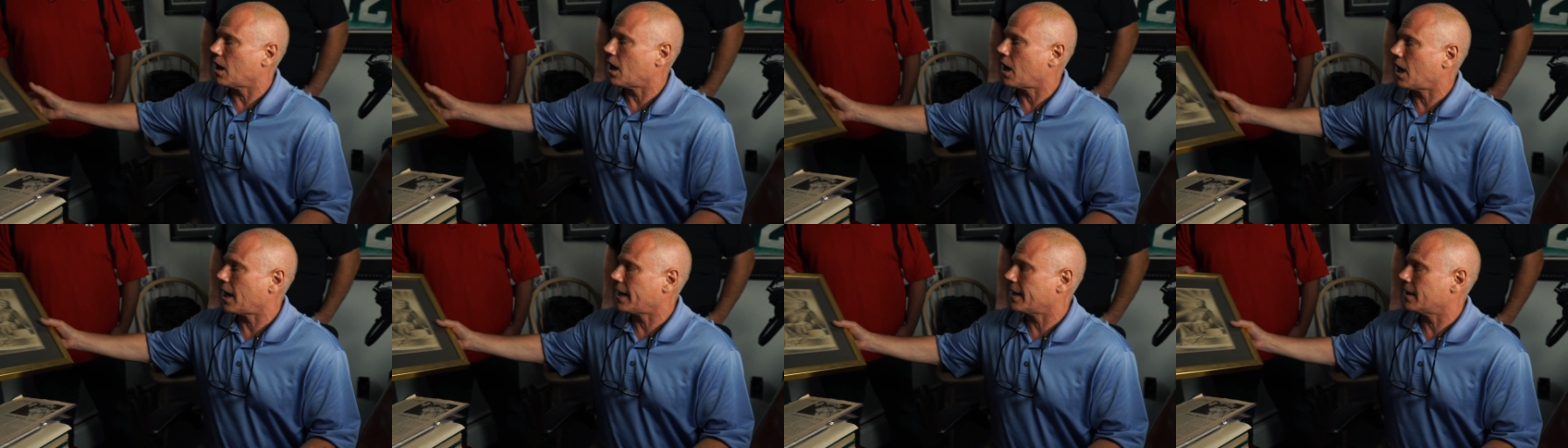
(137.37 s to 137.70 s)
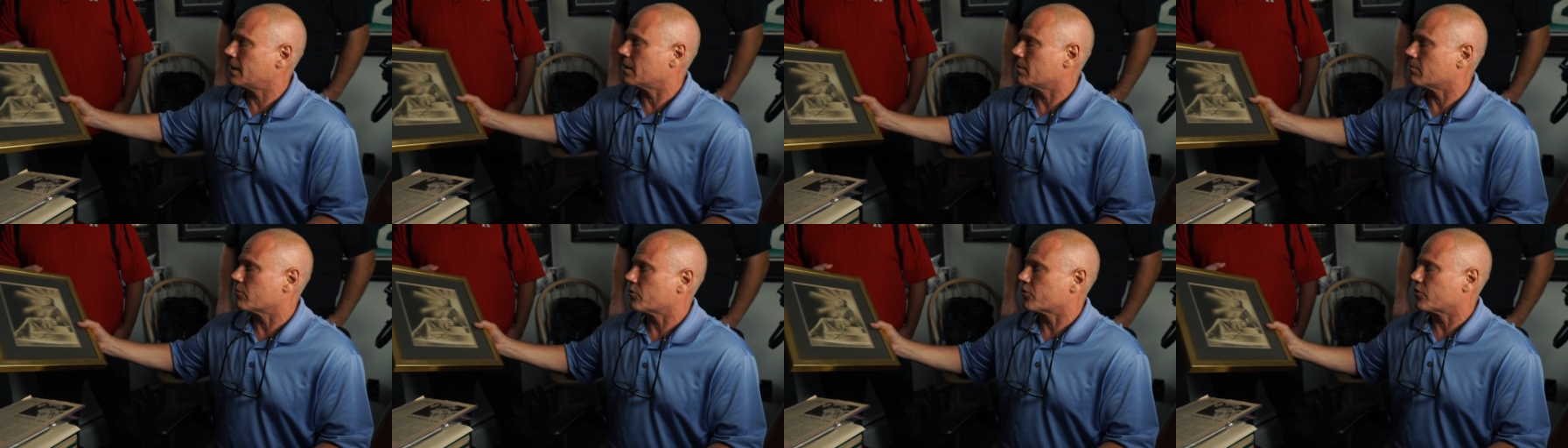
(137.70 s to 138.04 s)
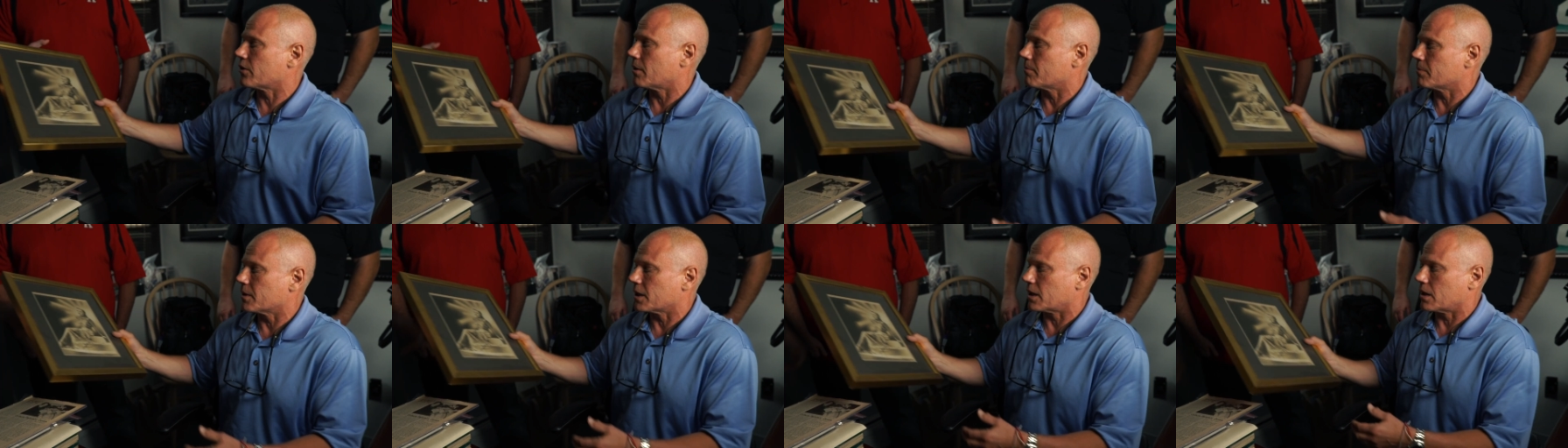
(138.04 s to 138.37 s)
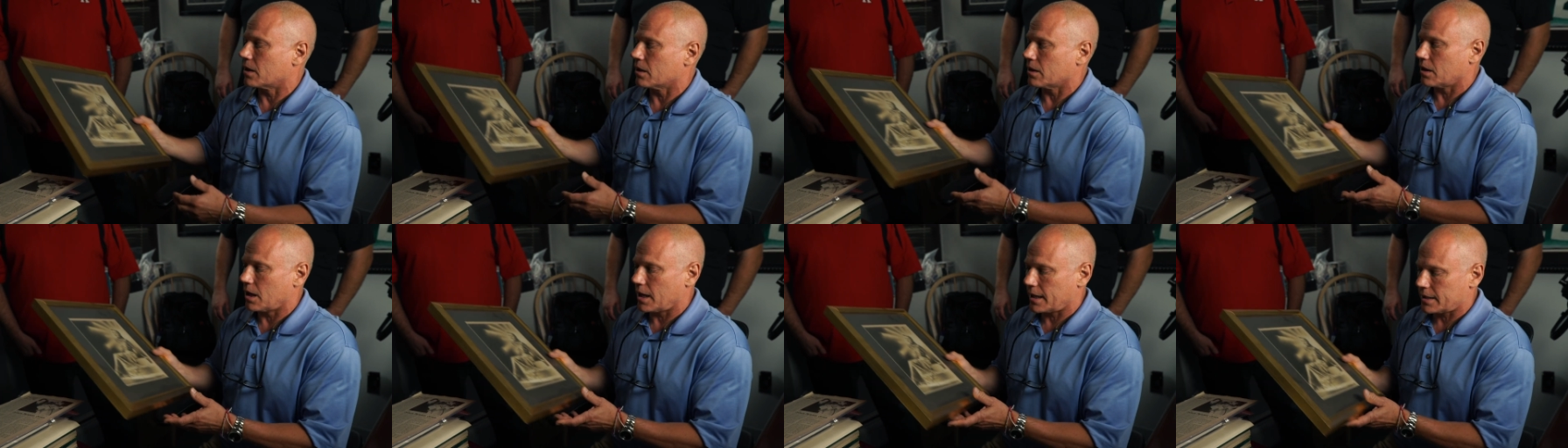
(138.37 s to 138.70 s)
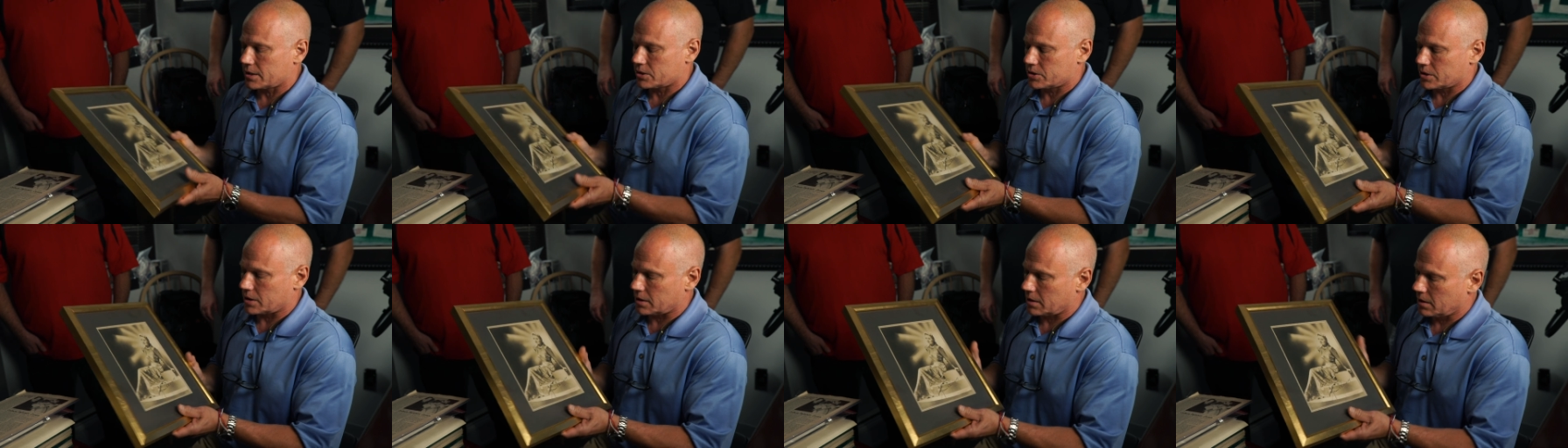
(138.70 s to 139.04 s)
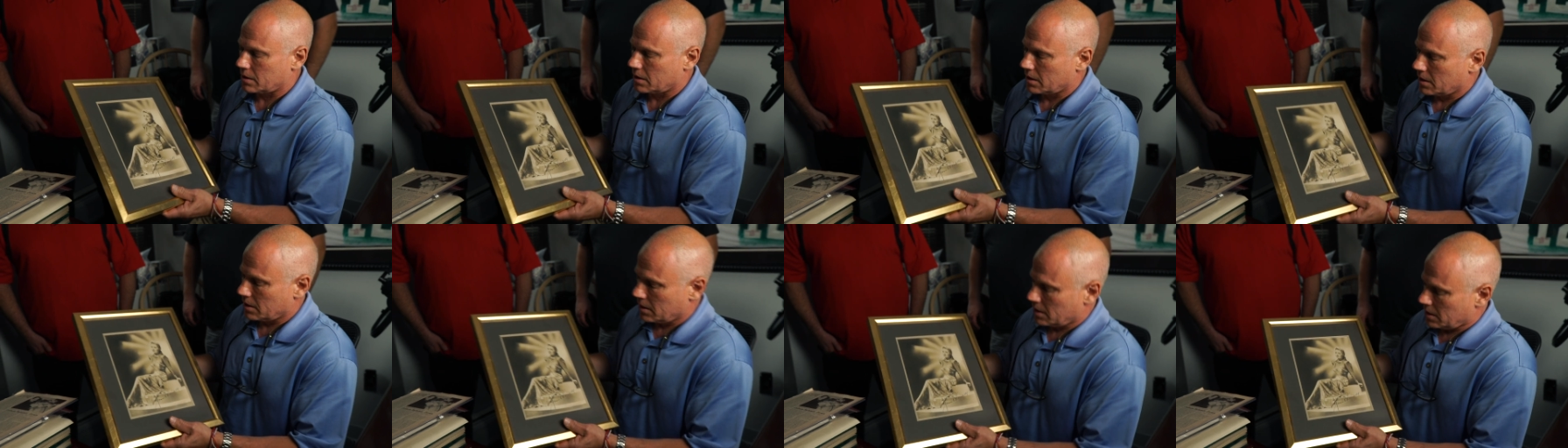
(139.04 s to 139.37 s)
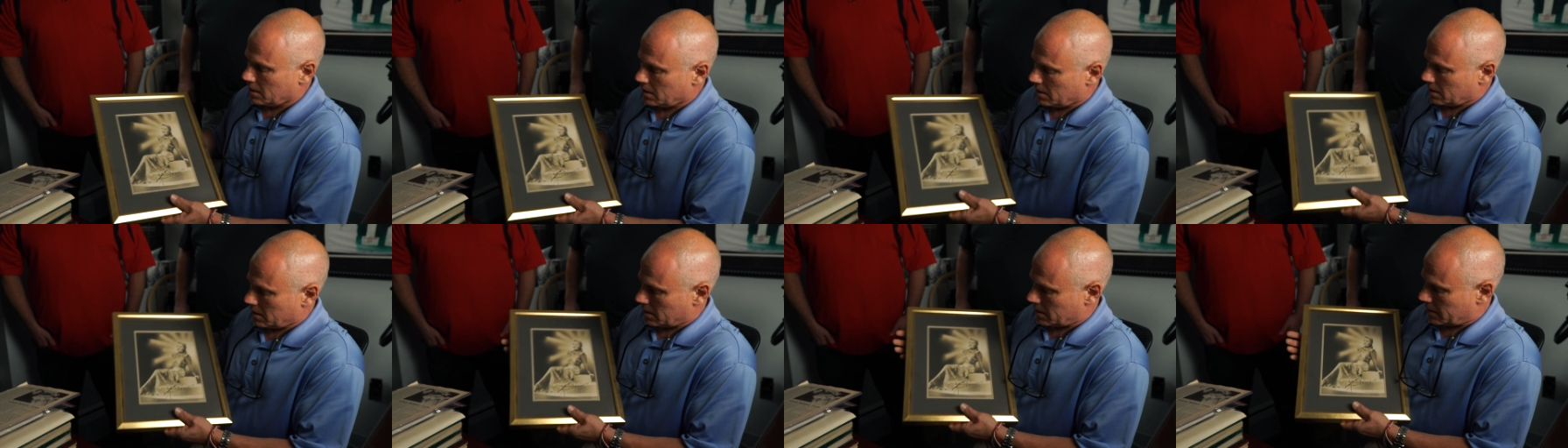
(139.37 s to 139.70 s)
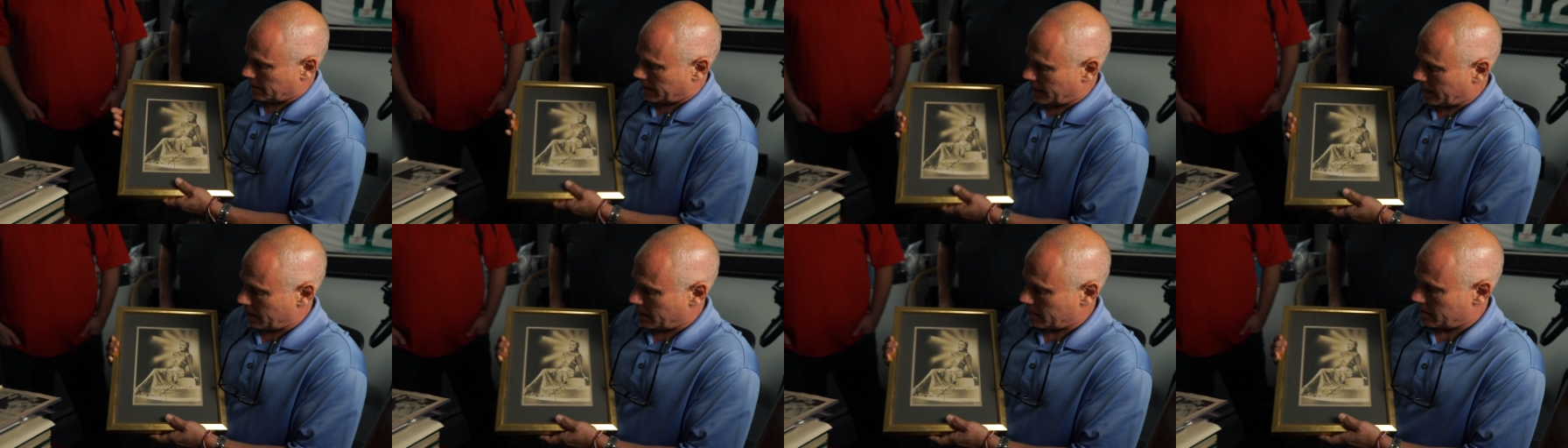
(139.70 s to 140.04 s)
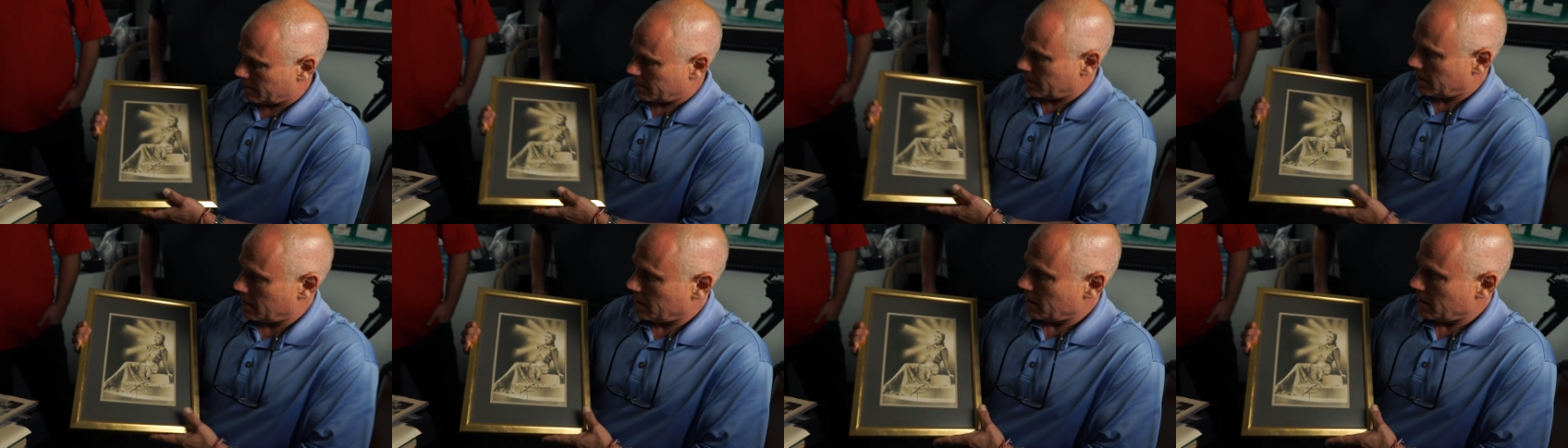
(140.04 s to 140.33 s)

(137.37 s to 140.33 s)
item from the collection that